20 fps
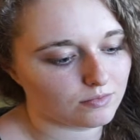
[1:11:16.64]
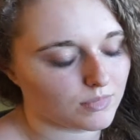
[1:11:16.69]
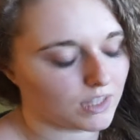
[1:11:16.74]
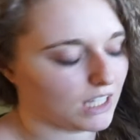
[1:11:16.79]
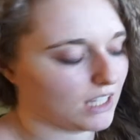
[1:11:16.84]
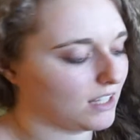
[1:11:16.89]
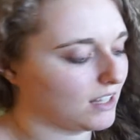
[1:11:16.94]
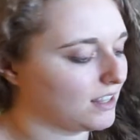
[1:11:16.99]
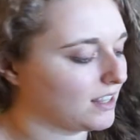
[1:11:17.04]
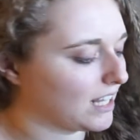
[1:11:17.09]

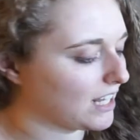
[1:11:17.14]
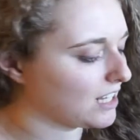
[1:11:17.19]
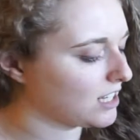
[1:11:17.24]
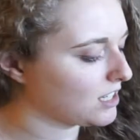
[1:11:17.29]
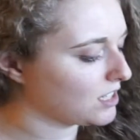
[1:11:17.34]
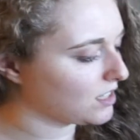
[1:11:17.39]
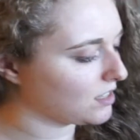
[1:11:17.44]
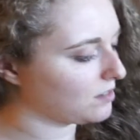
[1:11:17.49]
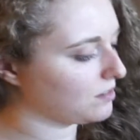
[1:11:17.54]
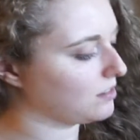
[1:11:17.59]
And
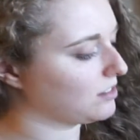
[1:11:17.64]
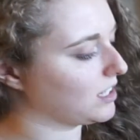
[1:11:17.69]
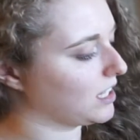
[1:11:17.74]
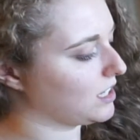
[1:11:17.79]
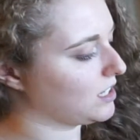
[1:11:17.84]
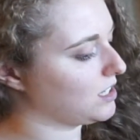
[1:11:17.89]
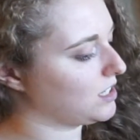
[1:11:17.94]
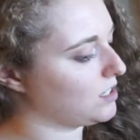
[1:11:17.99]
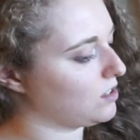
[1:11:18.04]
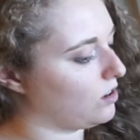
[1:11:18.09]
that's
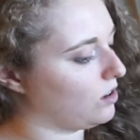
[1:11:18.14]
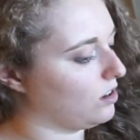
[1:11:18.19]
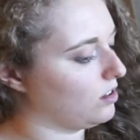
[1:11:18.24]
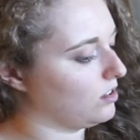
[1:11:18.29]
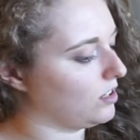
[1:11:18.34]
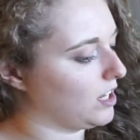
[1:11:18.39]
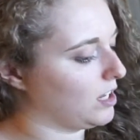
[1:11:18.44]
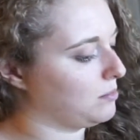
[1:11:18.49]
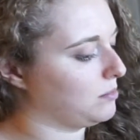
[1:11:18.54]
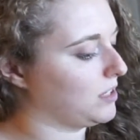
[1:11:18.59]
that's
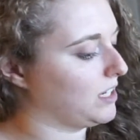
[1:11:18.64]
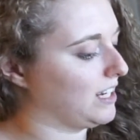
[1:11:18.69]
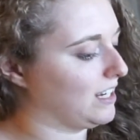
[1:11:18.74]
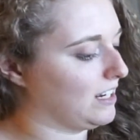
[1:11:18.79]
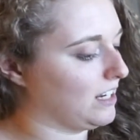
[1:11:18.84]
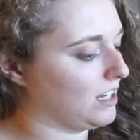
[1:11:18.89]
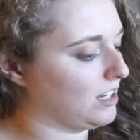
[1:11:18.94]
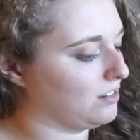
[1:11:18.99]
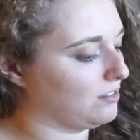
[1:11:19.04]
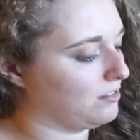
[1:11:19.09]
all I'm
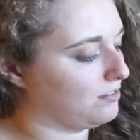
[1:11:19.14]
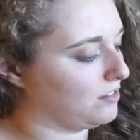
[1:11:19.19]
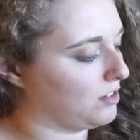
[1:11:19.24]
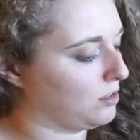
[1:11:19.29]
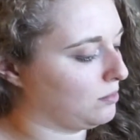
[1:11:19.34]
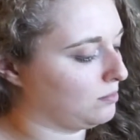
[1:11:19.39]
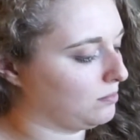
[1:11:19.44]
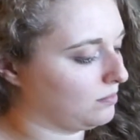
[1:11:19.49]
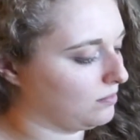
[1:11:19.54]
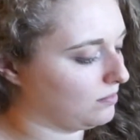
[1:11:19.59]
getting
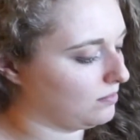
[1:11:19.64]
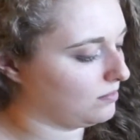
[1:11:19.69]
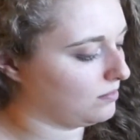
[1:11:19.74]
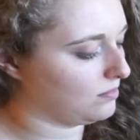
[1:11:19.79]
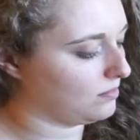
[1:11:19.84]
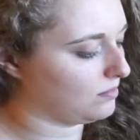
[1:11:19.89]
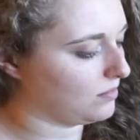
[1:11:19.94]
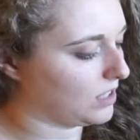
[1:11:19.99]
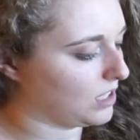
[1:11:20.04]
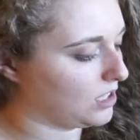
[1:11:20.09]
from
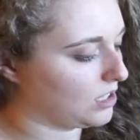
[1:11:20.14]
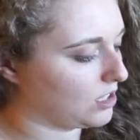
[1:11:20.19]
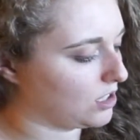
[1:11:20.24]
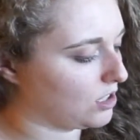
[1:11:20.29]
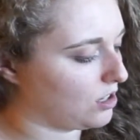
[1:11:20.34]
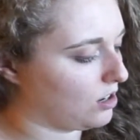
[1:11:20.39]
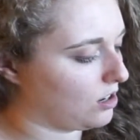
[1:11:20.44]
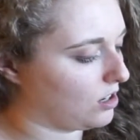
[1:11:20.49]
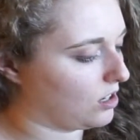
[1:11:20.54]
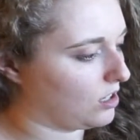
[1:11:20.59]
this
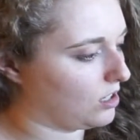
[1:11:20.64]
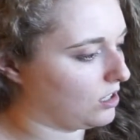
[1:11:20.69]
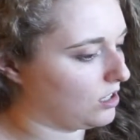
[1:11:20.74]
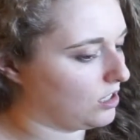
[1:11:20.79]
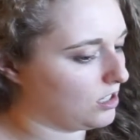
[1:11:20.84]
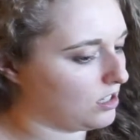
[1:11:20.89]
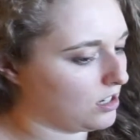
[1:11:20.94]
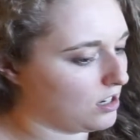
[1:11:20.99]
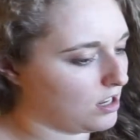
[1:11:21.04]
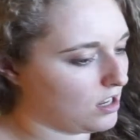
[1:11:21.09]

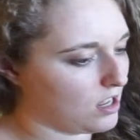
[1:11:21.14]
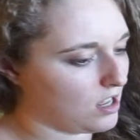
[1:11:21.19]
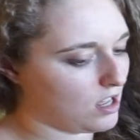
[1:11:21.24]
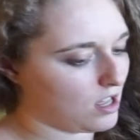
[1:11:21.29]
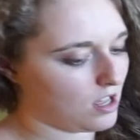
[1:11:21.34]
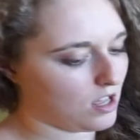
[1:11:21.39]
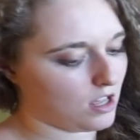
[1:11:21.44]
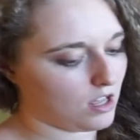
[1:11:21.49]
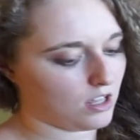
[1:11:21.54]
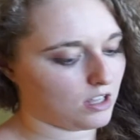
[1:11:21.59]
card.
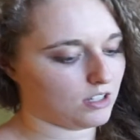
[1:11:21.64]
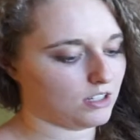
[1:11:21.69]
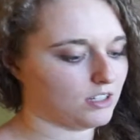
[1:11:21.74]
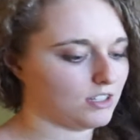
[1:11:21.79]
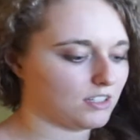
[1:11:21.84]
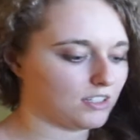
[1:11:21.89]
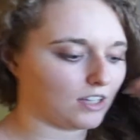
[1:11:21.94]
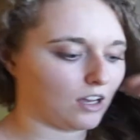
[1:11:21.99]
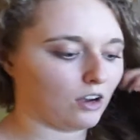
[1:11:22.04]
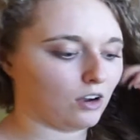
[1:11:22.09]

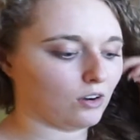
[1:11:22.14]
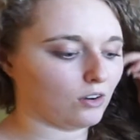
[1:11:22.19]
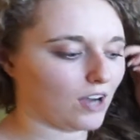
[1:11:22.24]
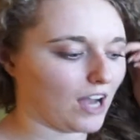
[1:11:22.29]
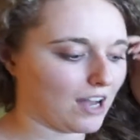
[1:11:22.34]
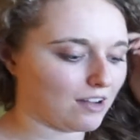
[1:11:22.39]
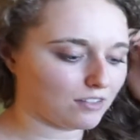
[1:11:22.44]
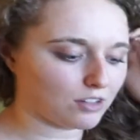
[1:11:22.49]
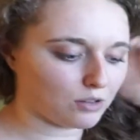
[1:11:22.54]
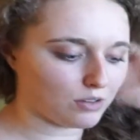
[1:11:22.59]
So
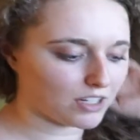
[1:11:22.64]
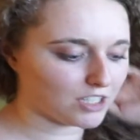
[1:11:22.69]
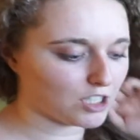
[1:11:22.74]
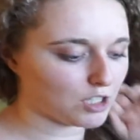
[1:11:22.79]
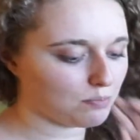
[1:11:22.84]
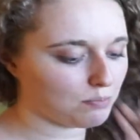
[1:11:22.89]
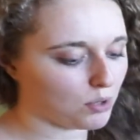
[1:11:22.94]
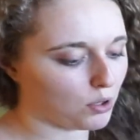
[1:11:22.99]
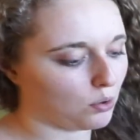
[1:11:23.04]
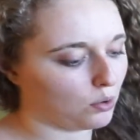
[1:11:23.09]
I'm going
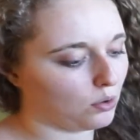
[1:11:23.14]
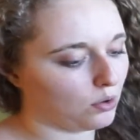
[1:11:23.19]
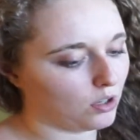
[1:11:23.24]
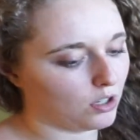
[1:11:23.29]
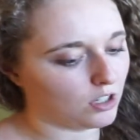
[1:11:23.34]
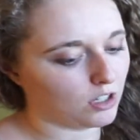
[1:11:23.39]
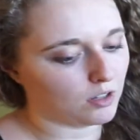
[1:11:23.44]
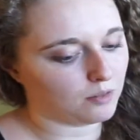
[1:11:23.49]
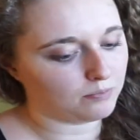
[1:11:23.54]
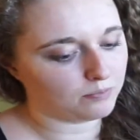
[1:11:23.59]
to
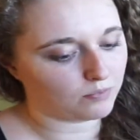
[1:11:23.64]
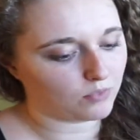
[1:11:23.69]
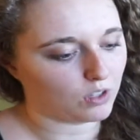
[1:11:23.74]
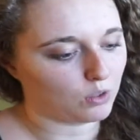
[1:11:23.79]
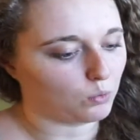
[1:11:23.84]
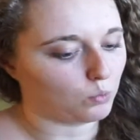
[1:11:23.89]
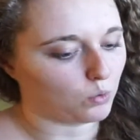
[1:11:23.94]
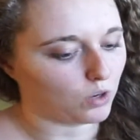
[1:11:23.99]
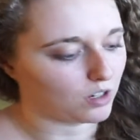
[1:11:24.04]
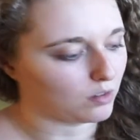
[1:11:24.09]
pull
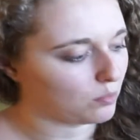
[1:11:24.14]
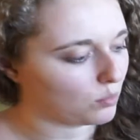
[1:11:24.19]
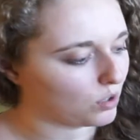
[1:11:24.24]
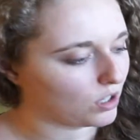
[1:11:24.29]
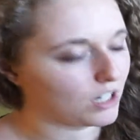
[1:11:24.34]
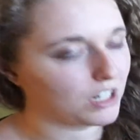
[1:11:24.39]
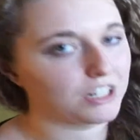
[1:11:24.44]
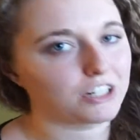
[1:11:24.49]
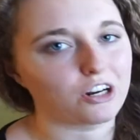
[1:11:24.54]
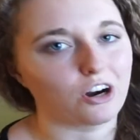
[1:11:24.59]
one
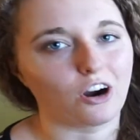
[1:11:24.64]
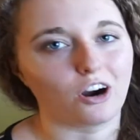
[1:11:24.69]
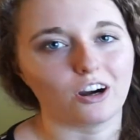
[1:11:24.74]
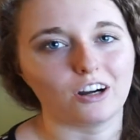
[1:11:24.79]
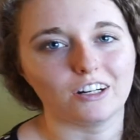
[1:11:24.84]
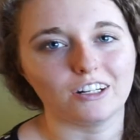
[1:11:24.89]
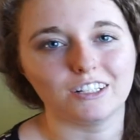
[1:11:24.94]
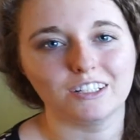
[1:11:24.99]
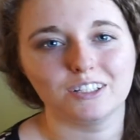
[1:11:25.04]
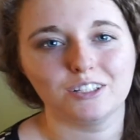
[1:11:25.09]
more
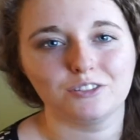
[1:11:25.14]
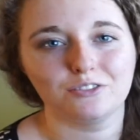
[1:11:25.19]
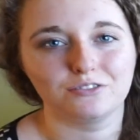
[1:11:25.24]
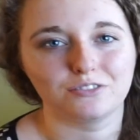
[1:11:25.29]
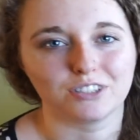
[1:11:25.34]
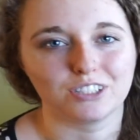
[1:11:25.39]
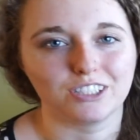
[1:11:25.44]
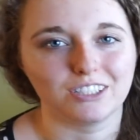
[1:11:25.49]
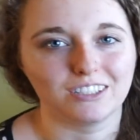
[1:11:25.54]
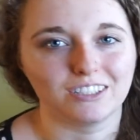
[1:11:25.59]
card
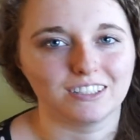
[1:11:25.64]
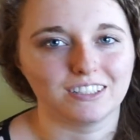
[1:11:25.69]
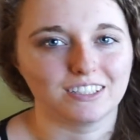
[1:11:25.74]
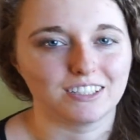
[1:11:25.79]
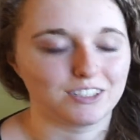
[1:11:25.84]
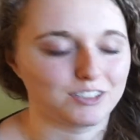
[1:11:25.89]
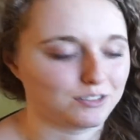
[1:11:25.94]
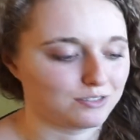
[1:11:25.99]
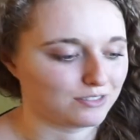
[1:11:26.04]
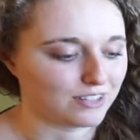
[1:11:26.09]
for
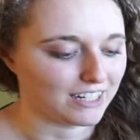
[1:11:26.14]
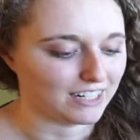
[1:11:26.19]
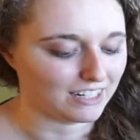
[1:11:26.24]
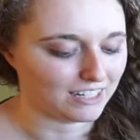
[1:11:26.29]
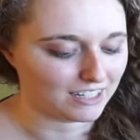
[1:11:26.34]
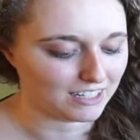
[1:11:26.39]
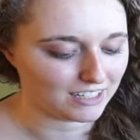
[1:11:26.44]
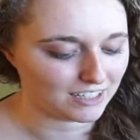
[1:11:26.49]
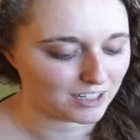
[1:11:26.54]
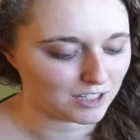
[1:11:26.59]
this
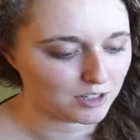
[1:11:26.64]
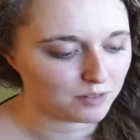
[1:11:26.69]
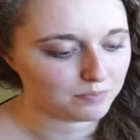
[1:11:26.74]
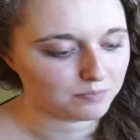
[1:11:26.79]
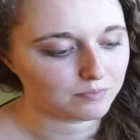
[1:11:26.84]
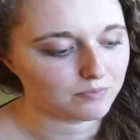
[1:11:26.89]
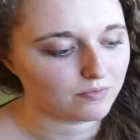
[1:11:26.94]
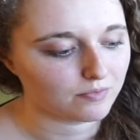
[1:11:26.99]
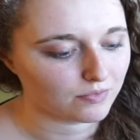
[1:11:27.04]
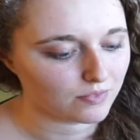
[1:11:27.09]
reading
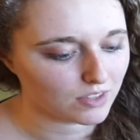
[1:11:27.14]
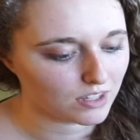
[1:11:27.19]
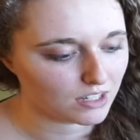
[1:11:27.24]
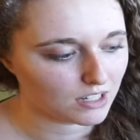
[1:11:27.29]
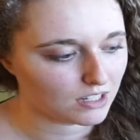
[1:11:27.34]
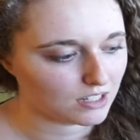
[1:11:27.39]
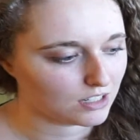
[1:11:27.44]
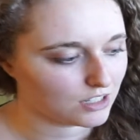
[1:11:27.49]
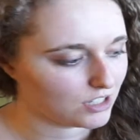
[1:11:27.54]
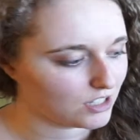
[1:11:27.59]

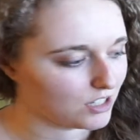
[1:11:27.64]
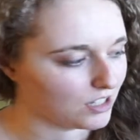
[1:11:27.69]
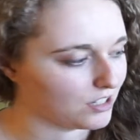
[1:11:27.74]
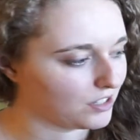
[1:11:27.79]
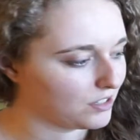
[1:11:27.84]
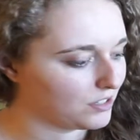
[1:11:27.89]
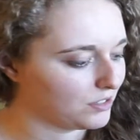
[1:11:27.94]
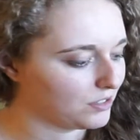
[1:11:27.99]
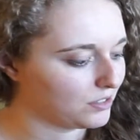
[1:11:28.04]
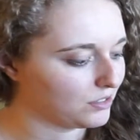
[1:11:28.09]

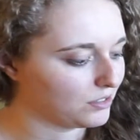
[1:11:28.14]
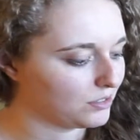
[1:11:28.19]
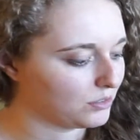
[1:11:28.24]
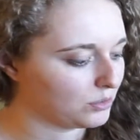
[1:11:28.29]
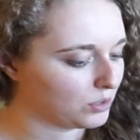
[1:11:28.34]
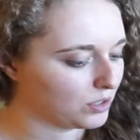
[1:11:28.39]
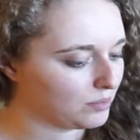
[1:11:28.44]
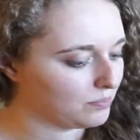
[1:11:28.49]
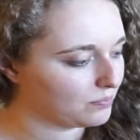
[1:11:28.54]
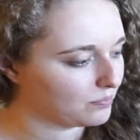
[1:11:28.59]

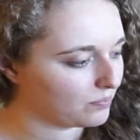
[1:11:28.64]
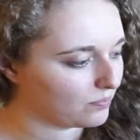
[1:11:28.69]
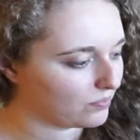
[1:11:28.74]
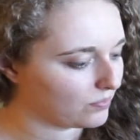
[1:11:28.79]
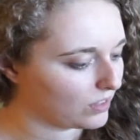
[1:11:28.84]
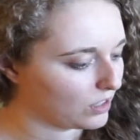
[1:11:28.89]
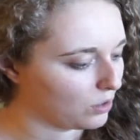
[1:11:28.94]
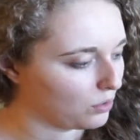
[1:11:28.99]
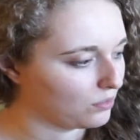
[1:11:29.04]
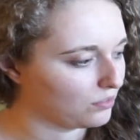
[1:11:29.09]
to
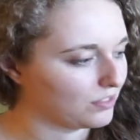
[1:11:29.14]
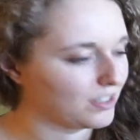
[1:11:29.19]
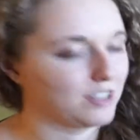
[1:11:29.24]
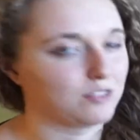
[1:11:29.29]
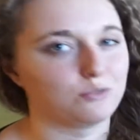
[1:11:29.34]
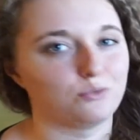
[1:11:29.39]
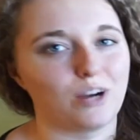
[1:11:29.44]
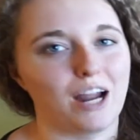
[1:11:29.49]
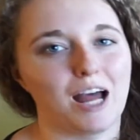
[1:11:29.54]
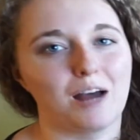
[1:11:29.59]
hopefully
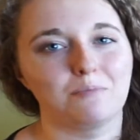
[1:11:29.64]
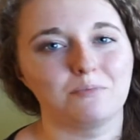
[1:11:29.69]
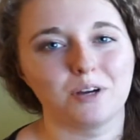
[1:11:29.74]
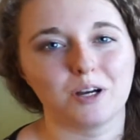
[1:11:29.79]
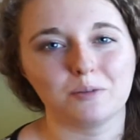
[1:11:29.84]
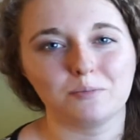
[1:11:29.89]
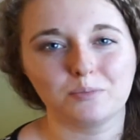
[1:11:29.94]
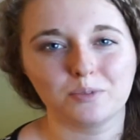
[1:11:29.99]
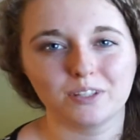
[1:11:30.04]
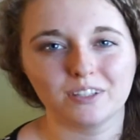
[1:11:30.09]
wrap
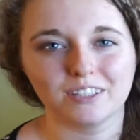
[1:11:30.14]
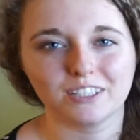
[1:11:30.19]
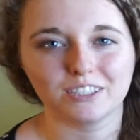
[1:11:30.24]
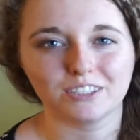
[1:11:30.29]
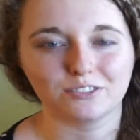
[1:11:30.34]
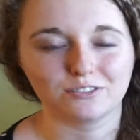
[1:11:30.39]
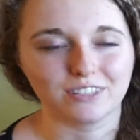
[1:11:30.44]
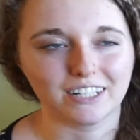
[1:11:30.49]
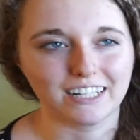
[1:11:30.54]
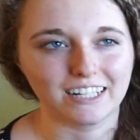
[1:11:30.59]
up
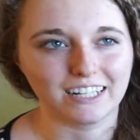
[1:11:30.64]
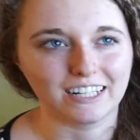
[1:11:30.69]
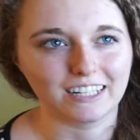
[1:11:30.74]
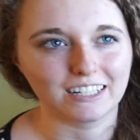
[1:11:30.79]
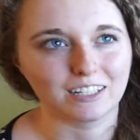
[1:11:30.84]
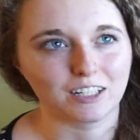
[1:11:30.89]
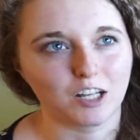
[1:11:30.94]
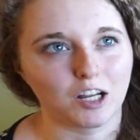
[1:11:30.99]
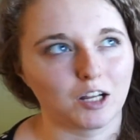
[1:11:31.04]
this reading.